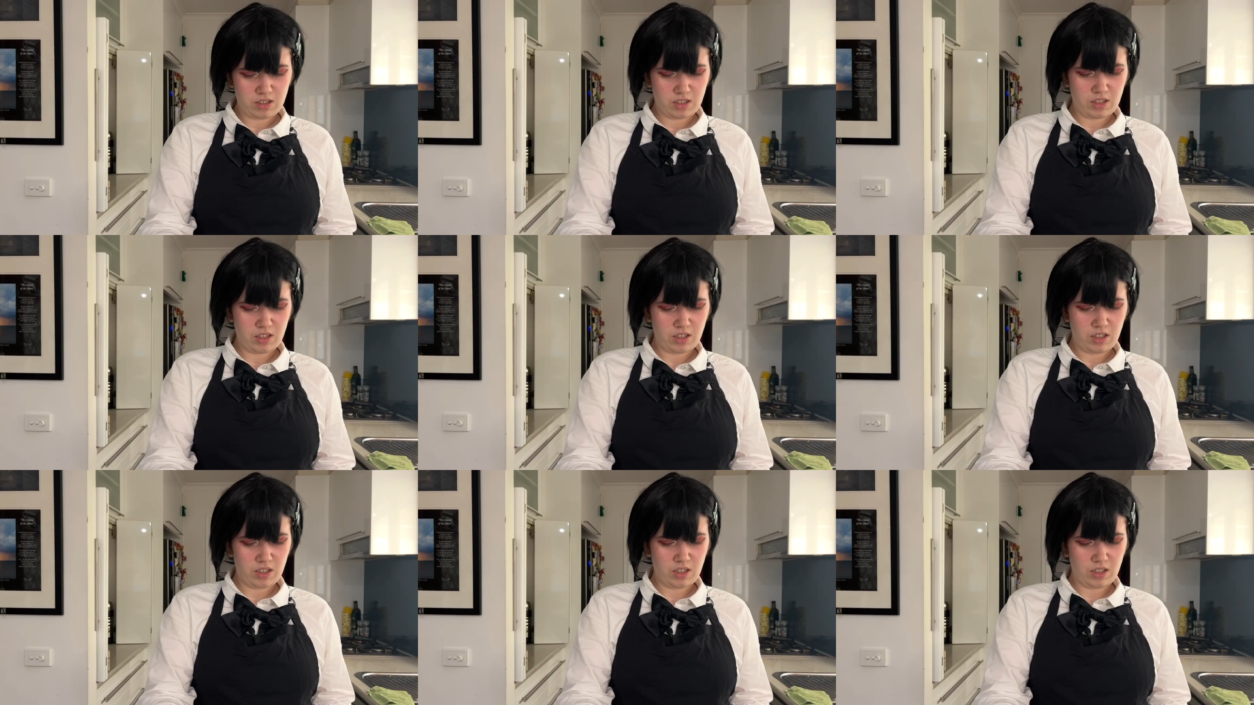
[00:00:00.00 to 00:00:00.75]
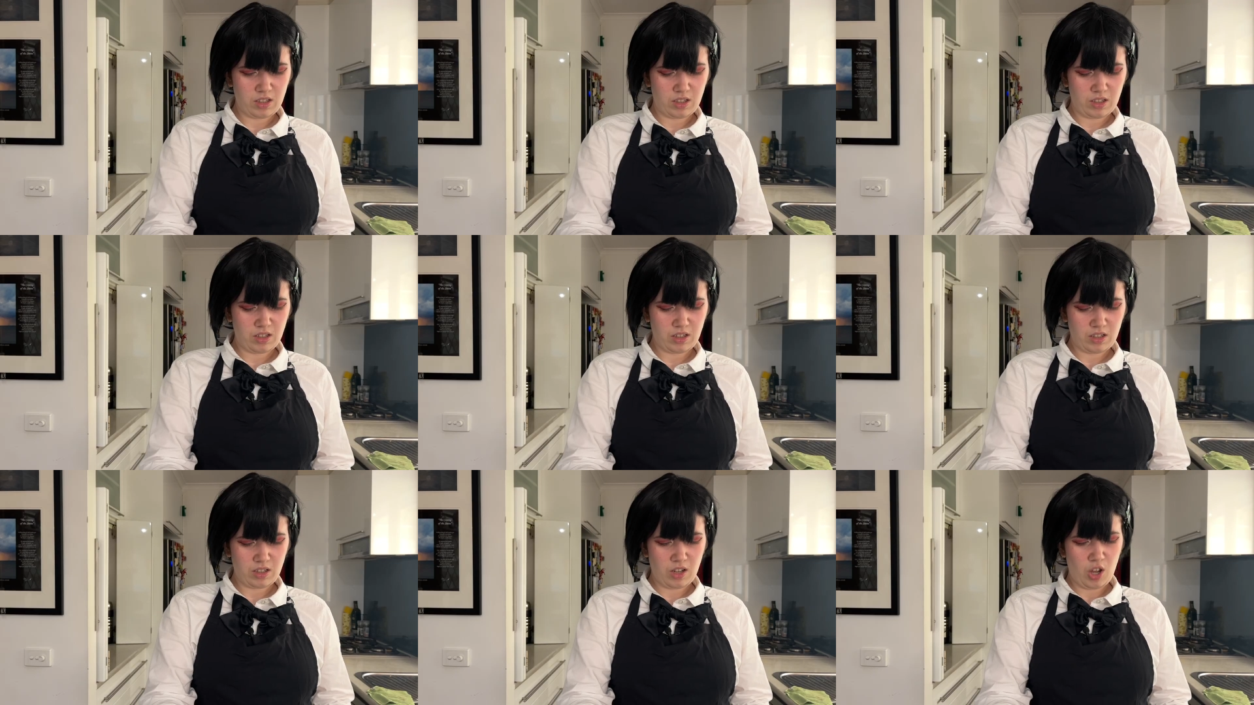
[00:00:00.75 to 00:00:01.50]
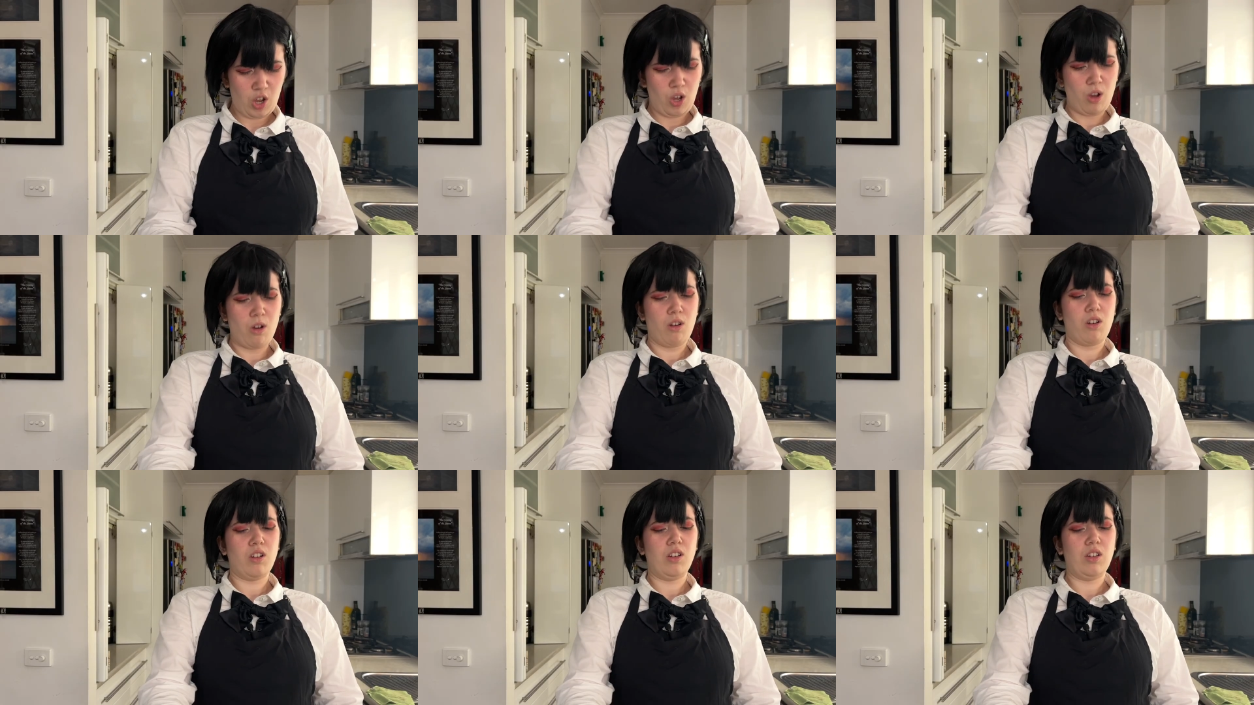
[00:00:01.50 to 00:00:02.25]

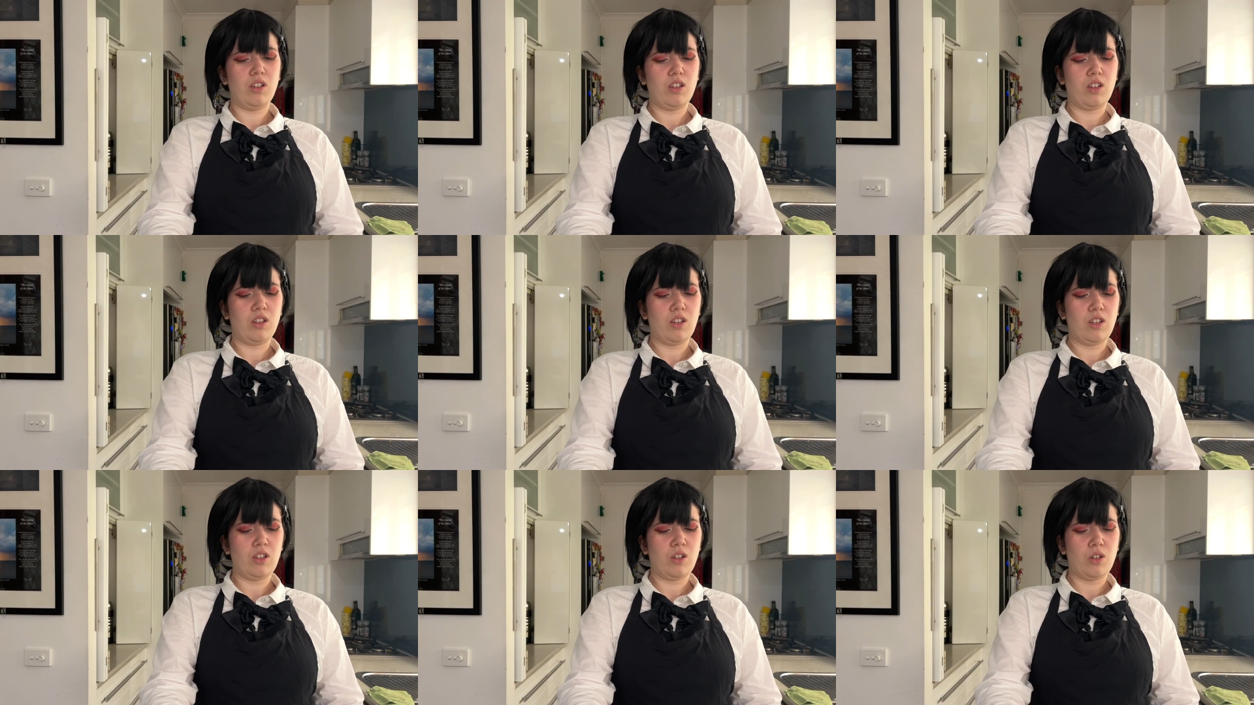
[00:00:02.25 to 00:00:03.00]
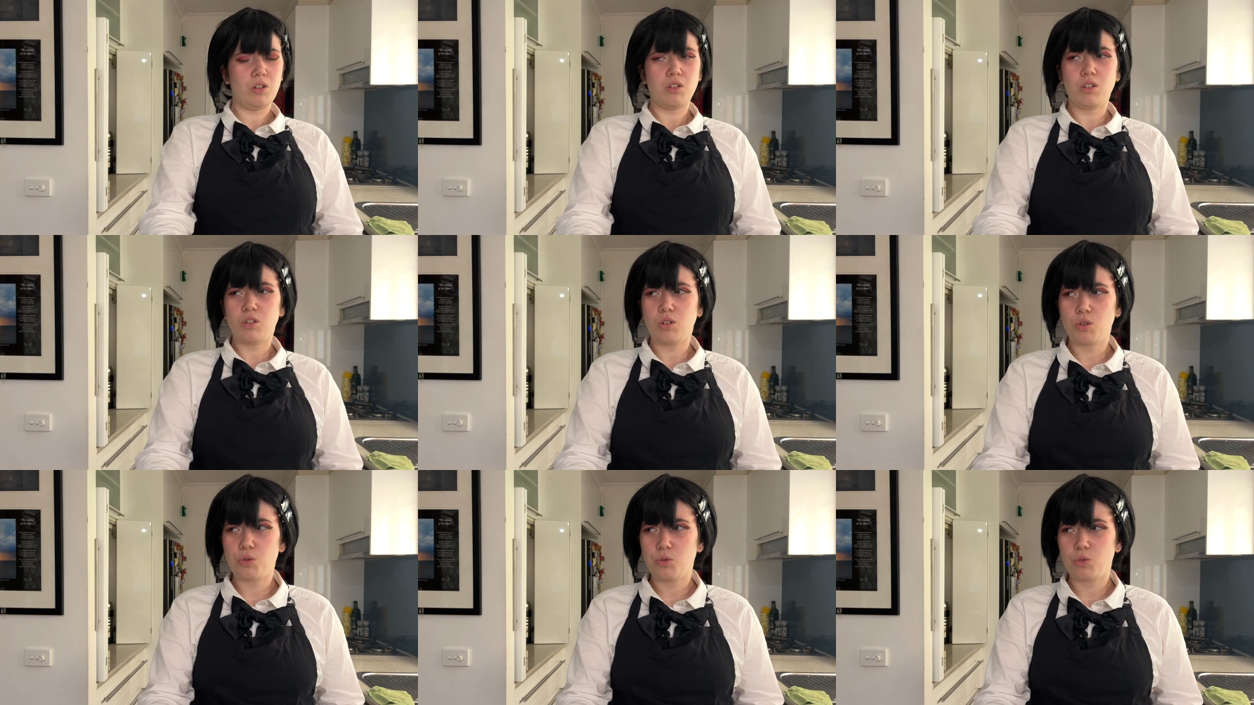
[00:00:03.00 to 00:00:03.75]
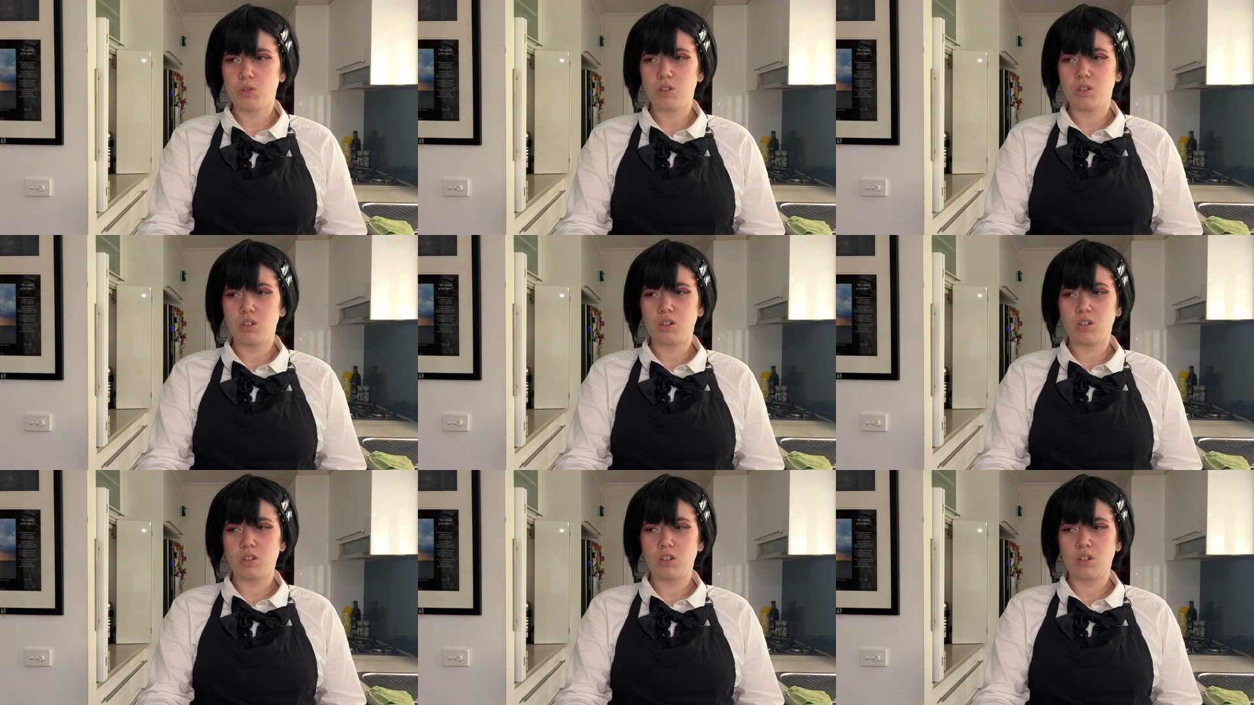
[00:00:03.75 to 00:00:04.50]

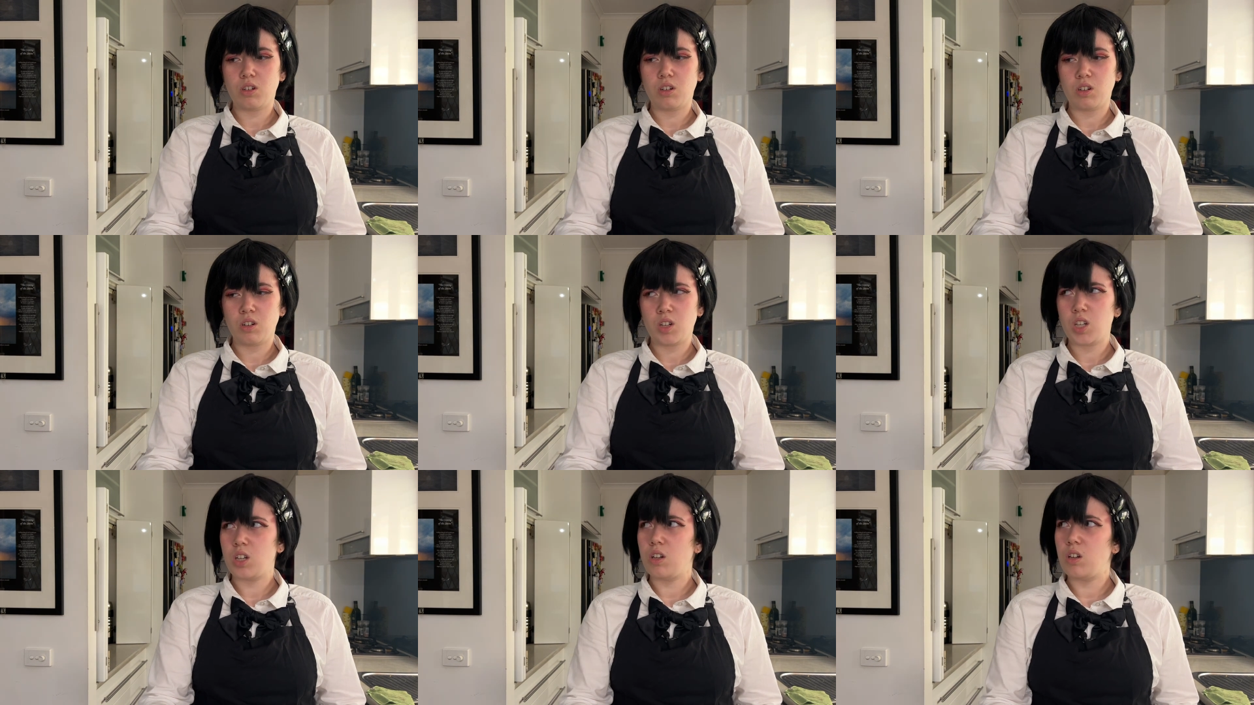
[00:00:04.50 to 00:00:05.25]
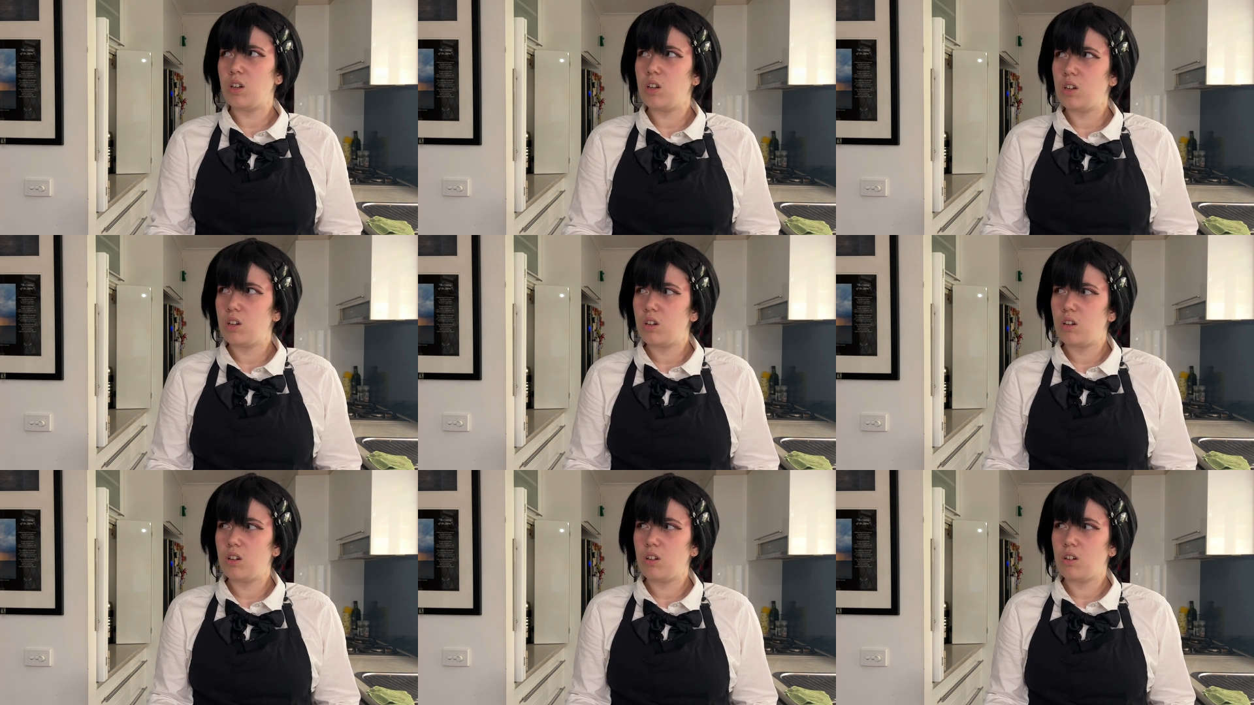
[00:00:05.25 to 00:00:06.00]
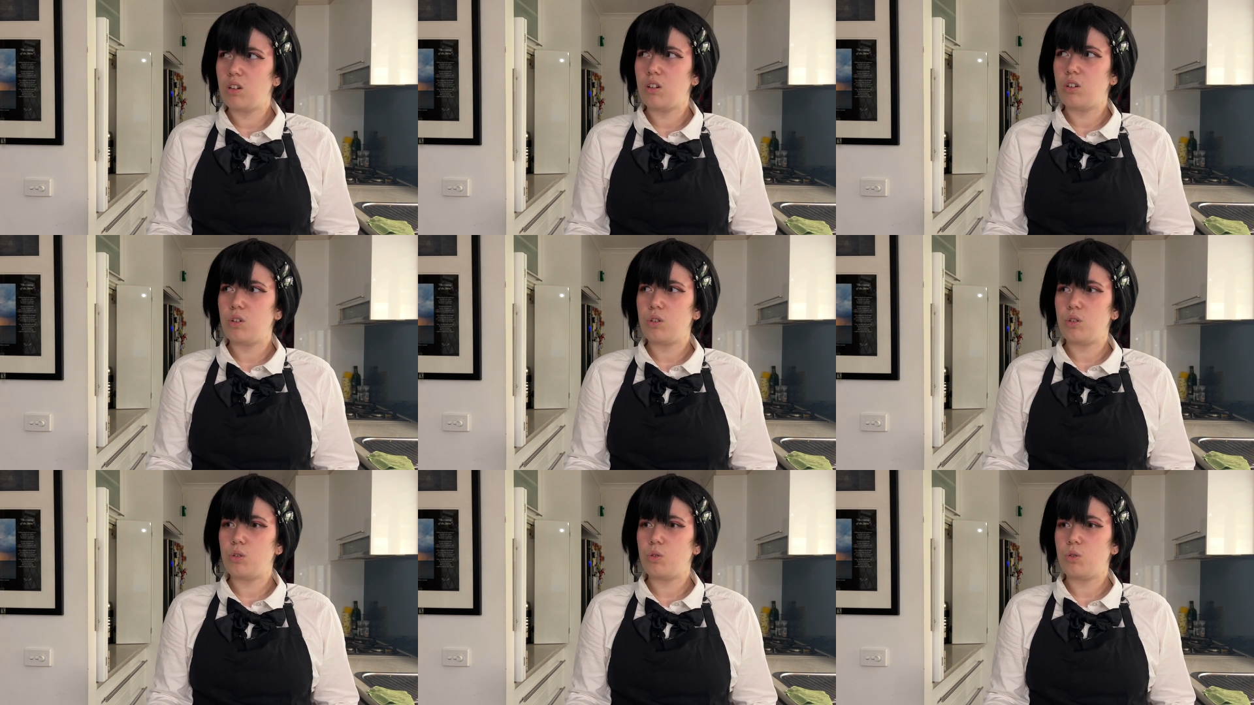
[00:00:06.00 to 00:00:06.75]

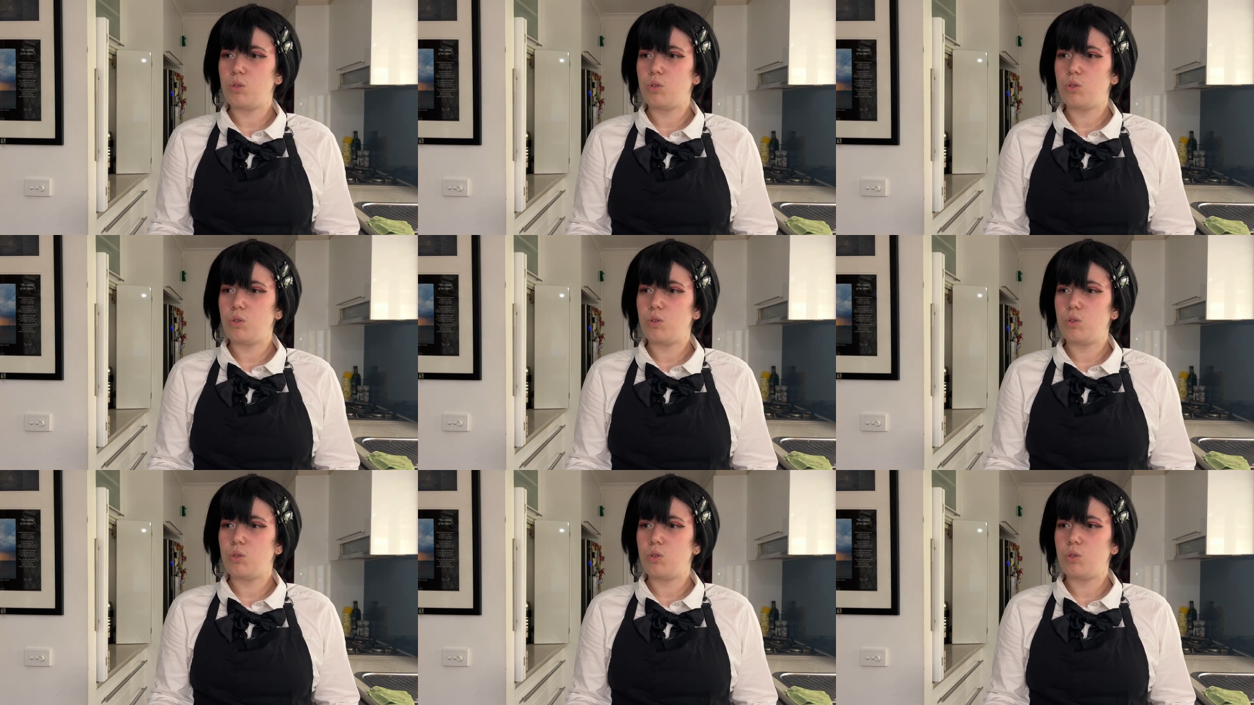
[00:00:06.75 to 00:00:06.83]
[no speech]